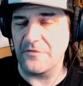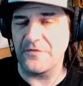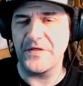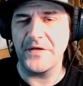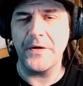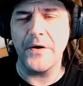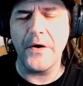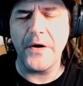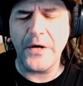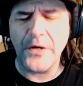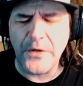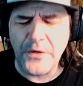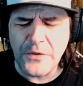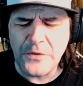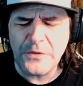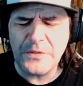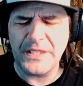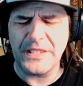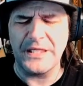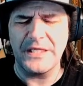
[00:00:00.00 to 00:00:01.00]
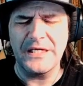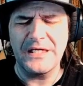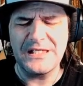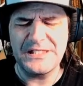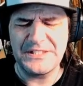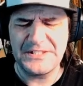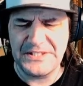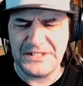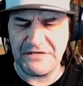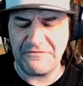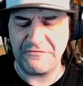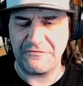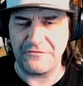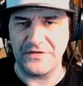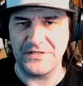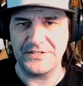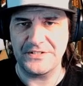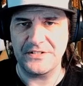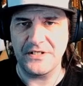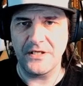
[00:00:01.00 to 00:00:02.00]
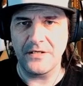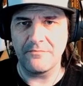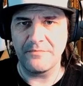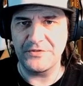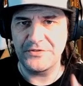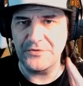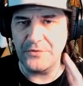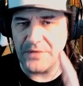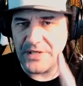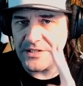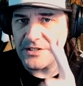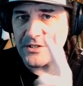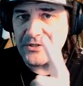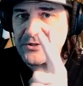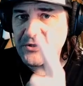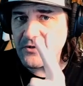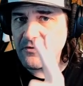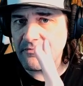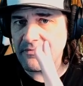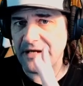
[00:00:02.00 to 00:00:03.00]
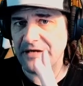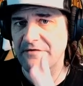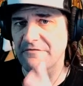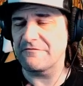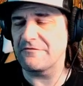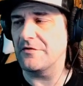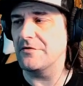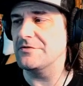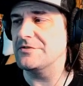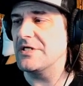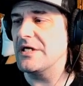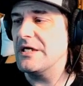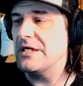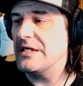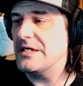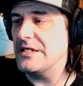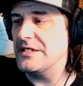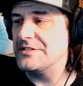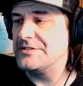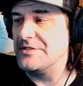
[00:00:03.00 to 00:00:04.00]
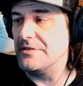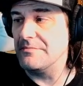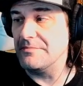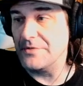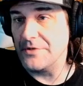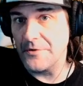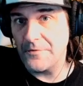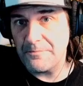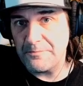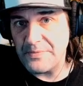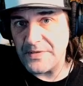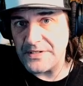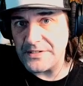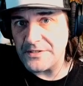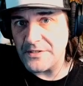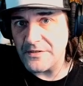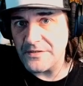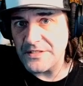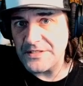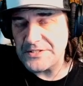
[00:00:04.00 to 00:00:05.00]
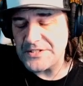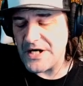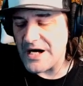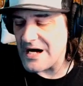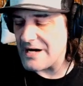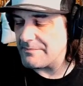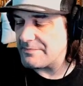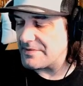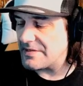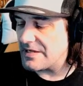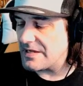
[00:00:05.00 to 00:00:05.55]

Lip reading: The only difference between the two microphones is the mute button on the top